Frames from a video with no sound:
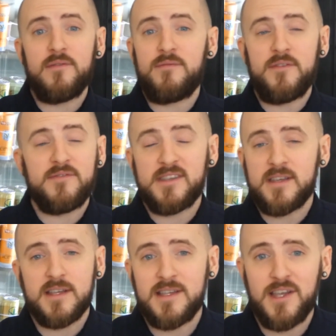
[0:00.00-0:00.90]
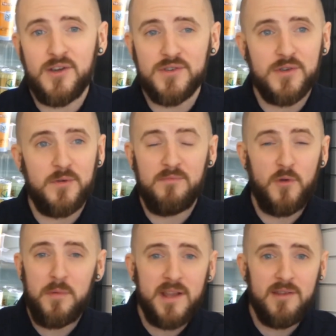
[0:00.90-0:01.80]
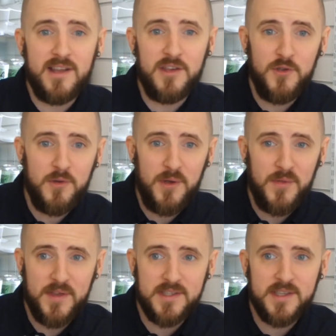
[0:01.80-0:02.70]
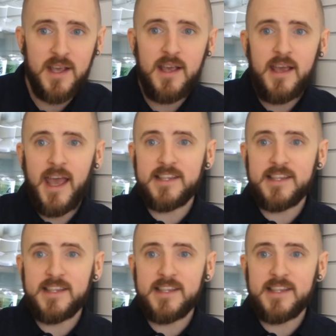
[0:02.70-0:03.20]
Even 50, 60 years ago, nobody really knew about this.